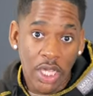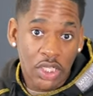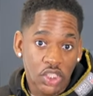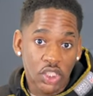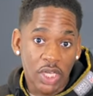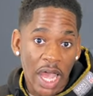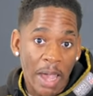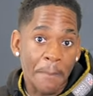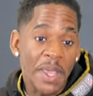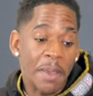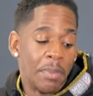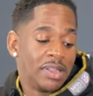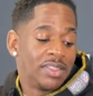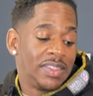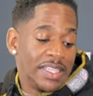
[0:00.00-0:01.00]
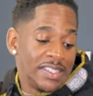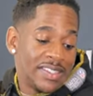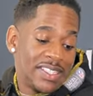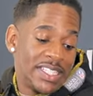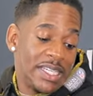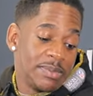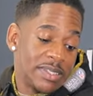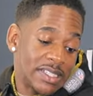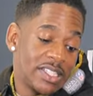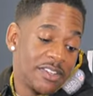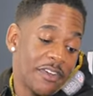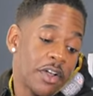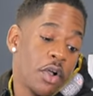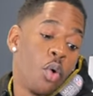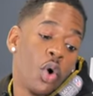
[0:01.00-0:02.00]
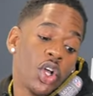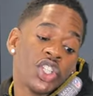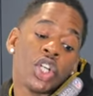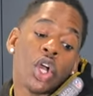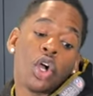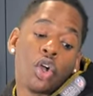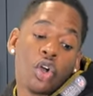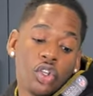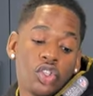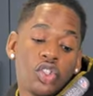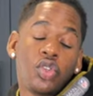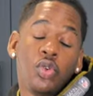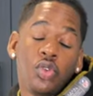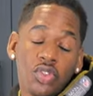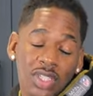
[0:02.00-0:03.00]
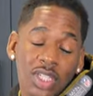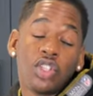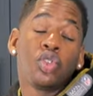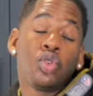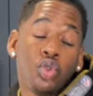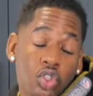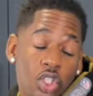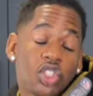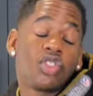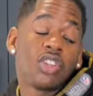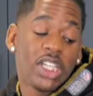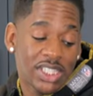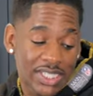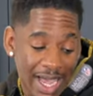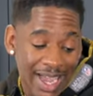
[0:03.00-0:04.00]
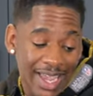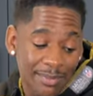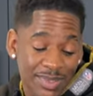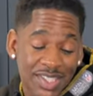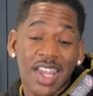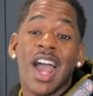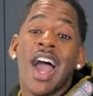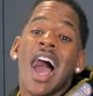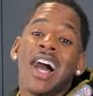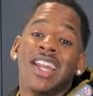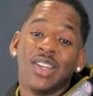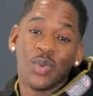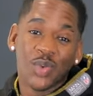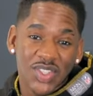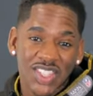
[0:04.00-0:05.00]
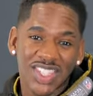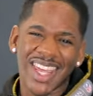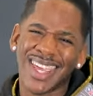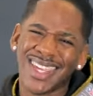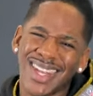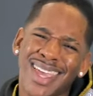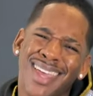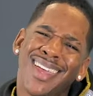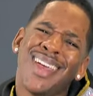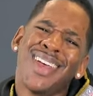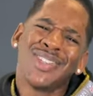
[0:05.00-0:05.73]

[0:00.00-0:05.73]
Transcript: Do you know what I mean? But this seems as if I can wash it a good two, two to three times and it will stay there.